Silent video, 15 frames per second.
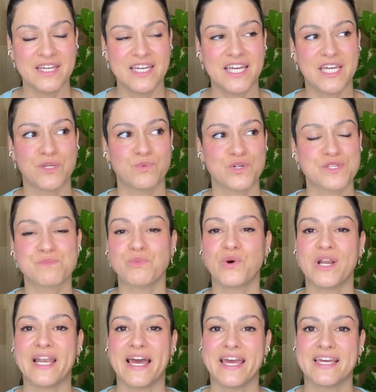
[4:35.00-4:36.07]
It was
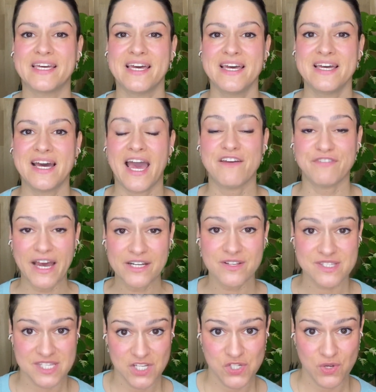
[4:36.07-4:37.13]
more like I found a
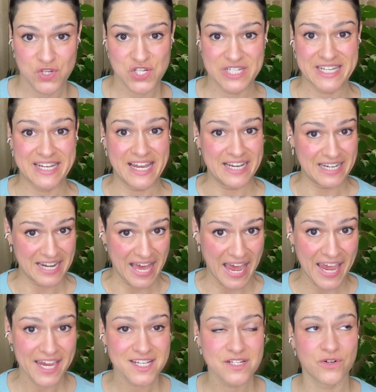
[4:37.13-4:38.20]
situation that I
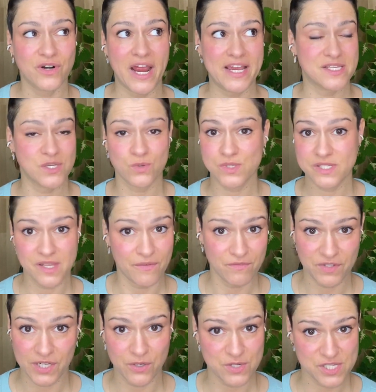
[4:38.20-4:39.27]
liked, or I saw
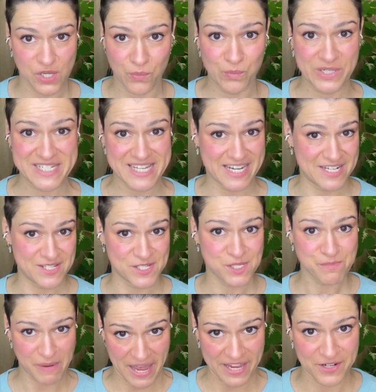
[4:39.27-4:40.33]
something or someone that
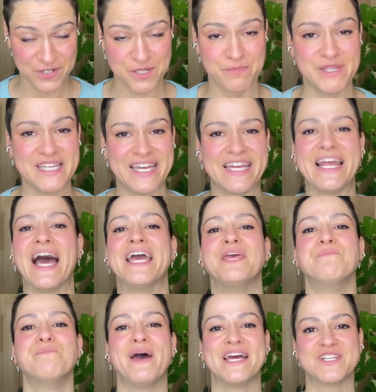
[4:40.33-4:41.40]
inspired me, and I
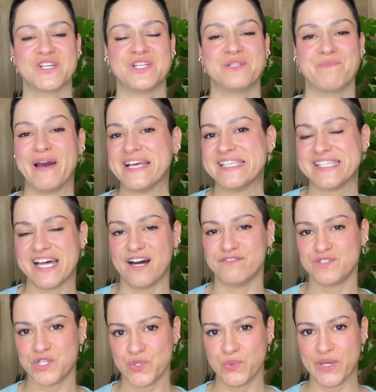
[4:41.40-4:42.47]
imagined
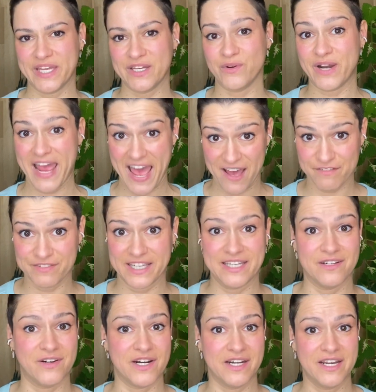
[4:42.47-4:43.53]
myself doing or having
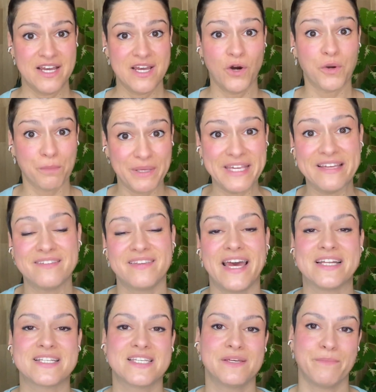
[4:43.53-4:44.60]
or being
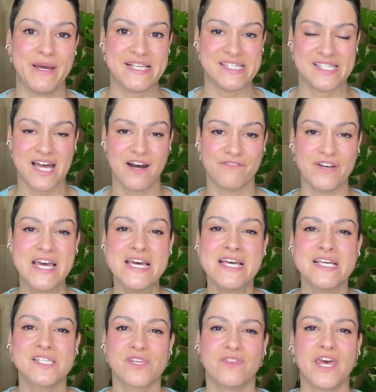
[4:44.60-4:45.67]
that myself.
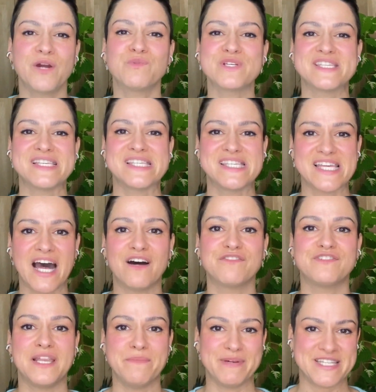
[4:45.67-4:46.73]
So there was this
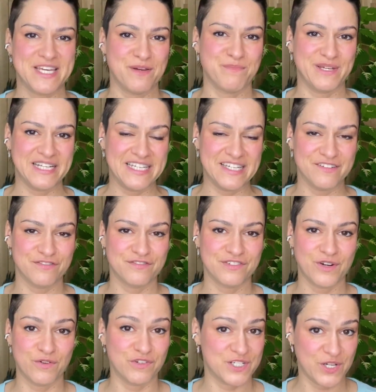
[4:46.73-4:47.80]
self-limiting belief
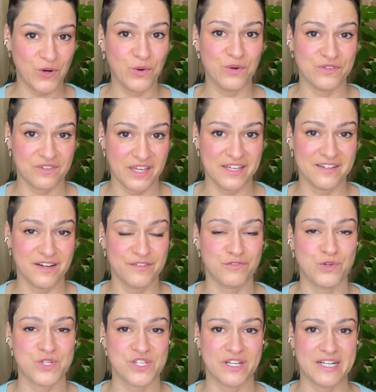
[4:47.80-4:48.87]
over the whole thing,
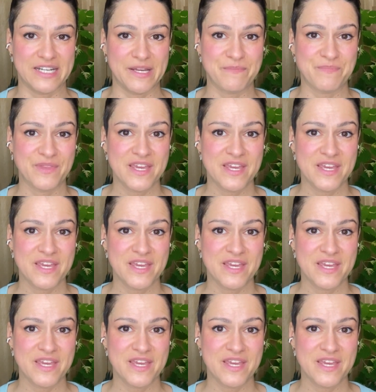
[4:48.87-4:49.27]
unfortunately.